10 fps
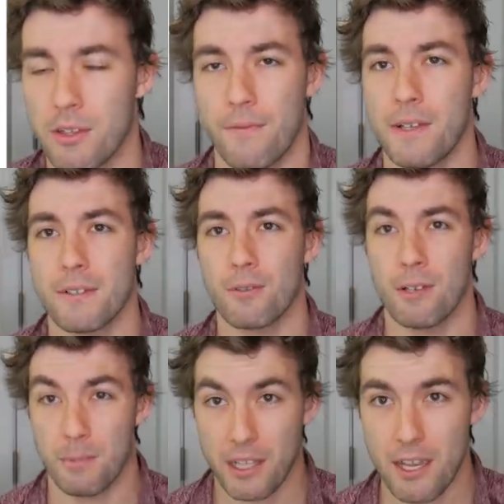physical
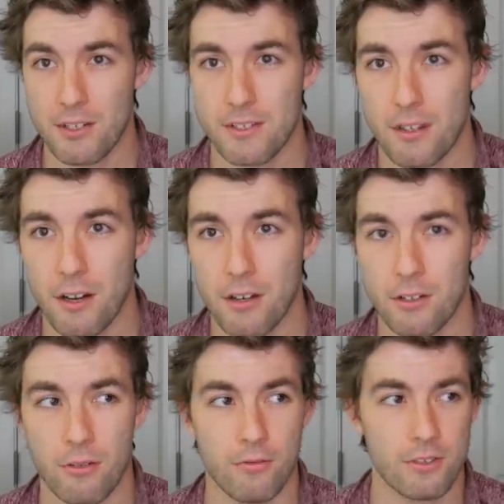implications are.
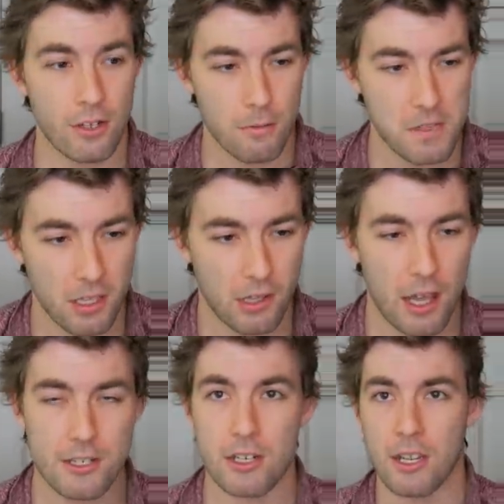You start with the
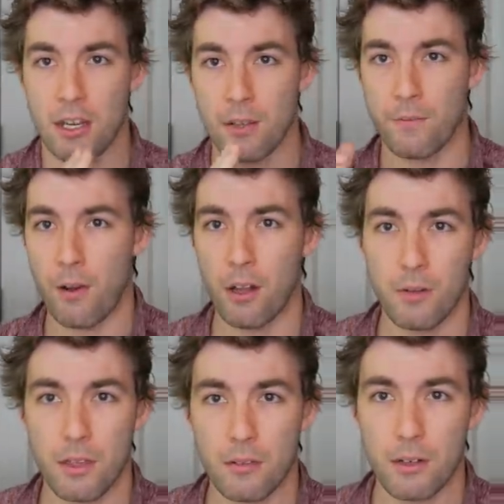logic and you
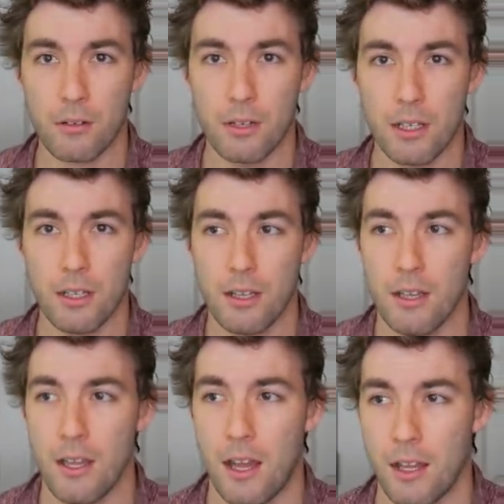follow it through.
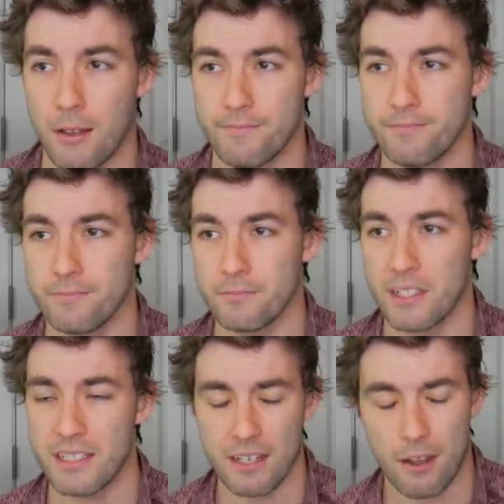
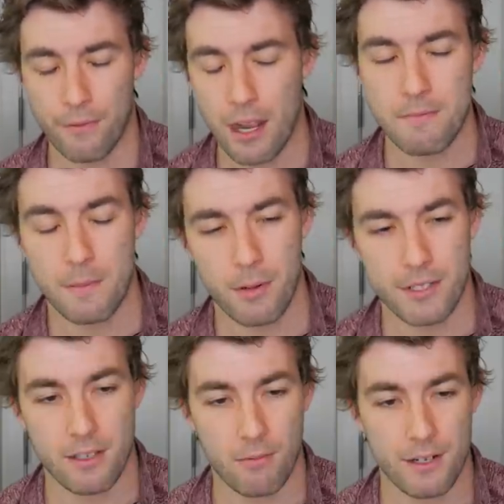It's like how Feynman
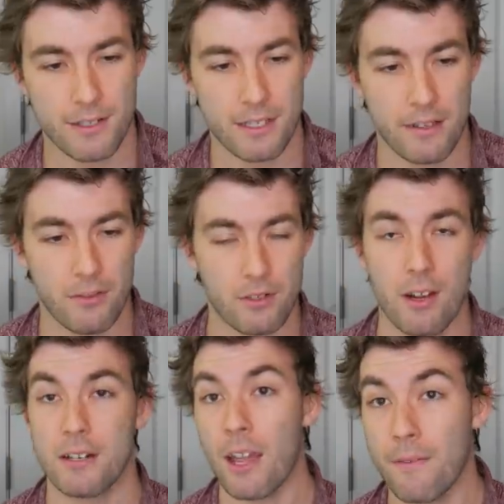puts it, where he says if you
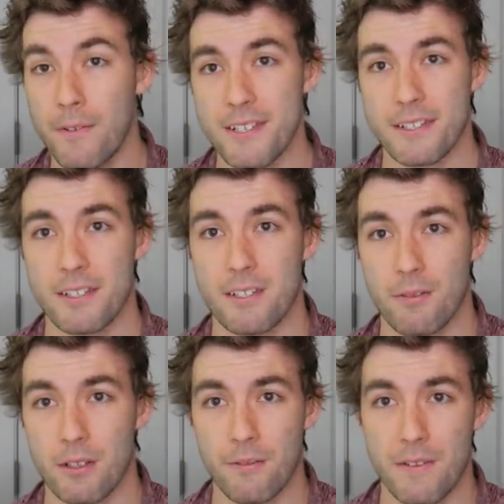try to tie physics
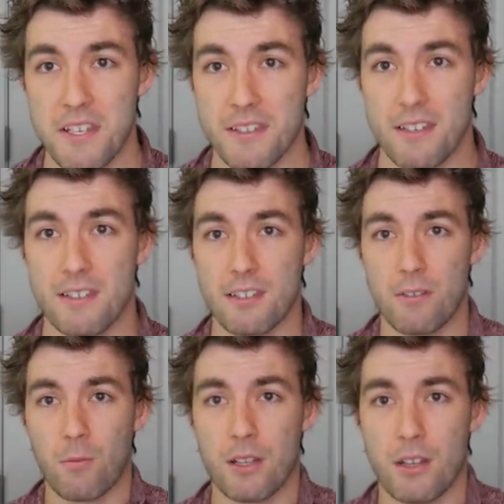into it, the physicist is
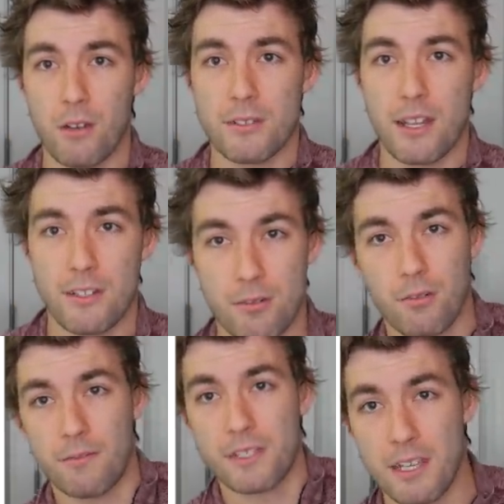the one that knows how to
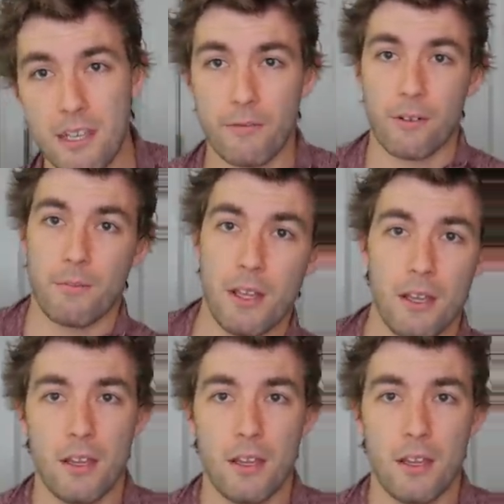sort of ski from